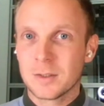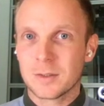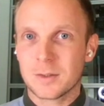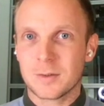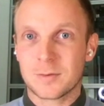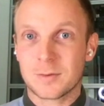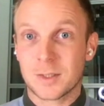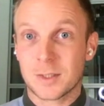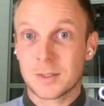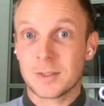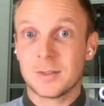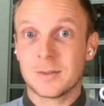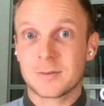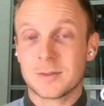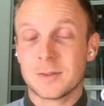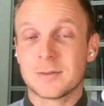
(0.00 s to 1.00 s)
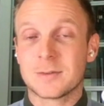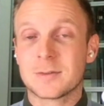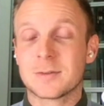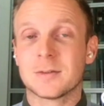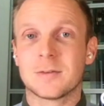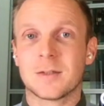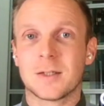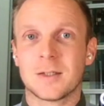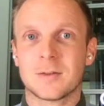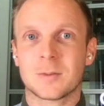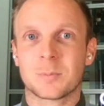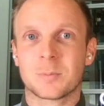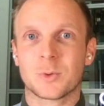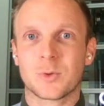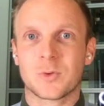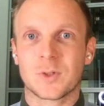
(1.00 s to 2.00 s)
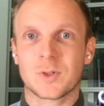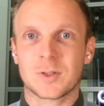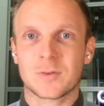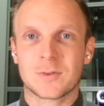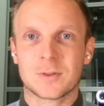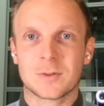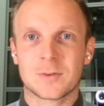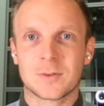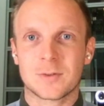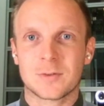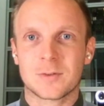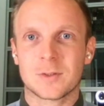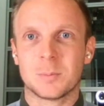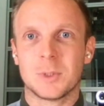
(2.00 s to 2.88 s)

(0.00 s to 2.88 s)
is instant data processing,